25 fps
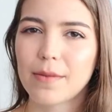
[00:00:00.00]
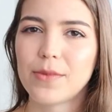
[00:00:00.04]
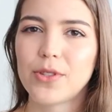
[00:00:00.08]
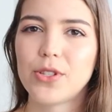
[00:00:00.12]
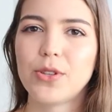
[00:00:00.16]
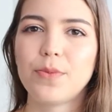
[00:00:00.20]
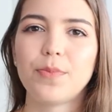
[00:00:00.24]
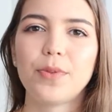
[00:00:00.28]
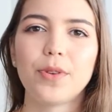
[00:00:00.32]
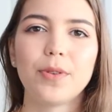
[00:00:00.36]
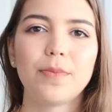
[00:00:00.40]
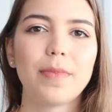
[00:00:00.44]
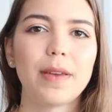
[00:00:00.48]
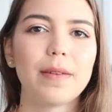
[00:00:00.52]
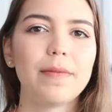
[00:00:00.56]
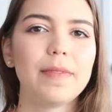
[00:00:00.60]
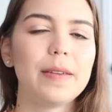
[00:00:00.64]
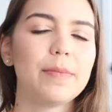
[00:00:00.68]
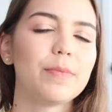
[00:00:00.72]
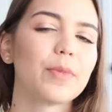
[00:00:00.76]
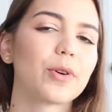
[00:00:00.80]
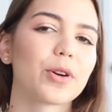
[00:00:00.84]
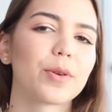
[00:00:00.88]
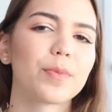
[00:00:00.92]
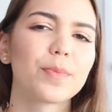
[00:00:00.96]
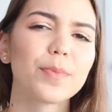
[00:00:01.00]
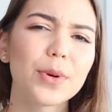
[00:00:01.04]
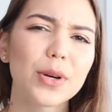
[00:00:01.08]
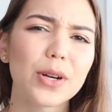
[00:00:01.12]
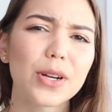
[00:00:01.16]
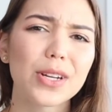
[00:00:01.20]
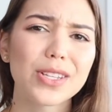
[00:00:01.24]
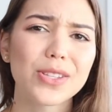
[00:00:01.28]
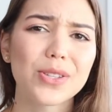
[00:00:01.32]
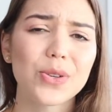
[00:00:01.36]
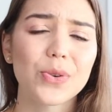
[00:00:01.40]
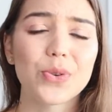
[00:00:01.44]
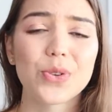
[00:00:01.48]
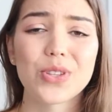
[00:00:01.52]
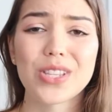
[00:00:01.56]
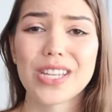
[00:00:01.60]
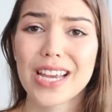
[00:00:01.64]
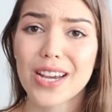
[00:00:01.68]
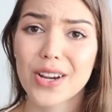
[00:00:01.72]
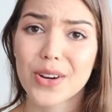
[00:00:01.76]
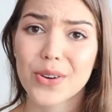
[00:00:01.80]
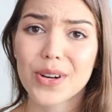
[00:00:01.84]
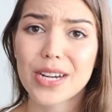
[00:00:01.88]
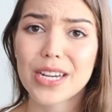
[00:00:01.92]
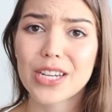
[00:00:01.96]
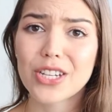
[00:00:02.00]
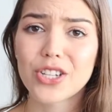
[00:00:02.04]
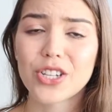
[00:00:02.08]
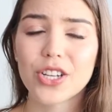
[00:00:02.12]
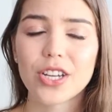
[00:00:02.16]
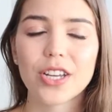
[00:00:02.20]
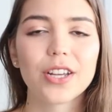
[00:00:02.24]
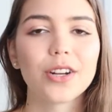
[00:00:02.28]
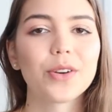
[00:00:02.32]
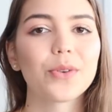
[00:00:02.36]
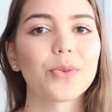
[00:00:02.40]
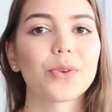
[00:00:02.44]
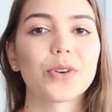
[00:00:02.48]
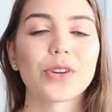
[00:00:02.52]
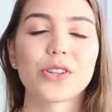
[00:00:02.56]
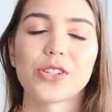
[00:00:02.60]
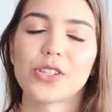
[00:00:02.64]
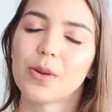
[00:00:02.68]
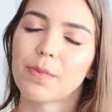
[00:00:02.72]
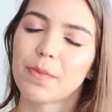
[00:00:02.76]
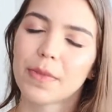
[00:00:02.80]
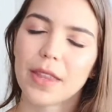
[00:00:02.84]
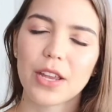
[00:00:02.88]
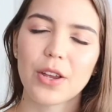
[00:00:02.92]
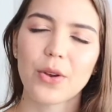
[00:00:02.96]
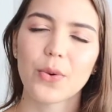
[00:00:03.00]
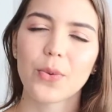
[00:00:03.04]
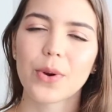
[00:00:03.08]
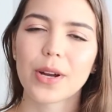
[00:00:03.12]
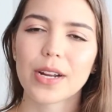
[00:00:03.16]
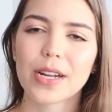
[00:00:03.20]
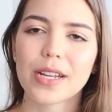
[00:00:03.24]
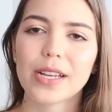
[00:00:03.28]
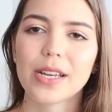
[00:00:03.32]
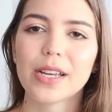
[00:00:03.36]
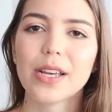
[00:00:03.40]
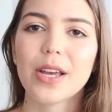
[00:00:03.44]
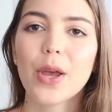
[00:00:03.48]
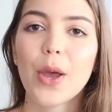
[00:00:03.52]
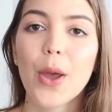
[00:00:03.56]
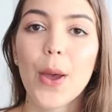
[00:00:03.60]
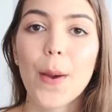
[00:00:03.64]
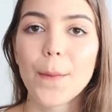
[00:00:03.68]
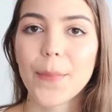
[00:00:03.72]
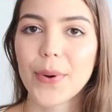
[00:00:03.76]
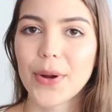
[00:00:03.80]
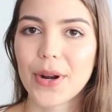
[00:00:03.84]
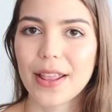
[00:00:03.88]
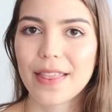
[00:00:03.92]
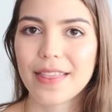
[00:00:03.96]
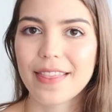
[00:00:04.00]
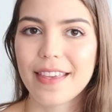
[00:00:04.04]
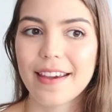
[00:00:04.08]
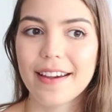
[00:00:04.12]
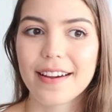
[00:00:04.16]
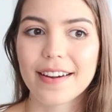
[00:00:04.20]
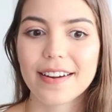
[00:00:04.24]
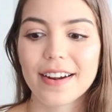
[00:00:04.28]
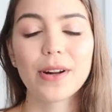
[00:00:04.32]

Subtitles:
to put maybe more books or decoration or something you want to put in there.